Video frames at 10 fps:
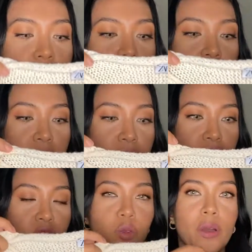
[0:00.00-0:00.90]
of
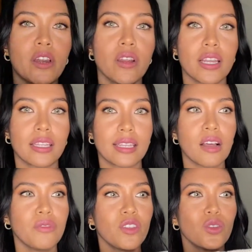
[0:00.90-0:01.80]
the sweater
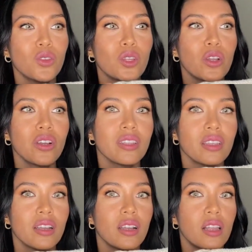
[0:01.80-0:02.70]
itself, it just looked
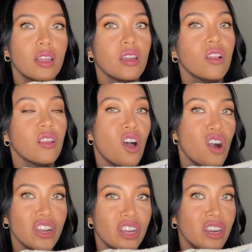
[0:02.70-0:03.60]
a little
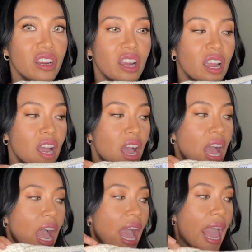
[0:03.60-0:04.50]
longer.
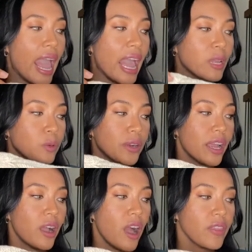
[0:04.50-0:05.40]
And when
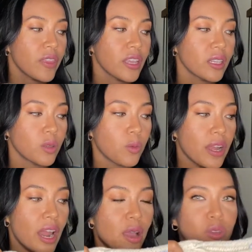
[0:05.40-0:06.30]
I got this
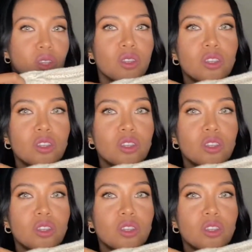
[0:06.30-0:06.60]
one, I was just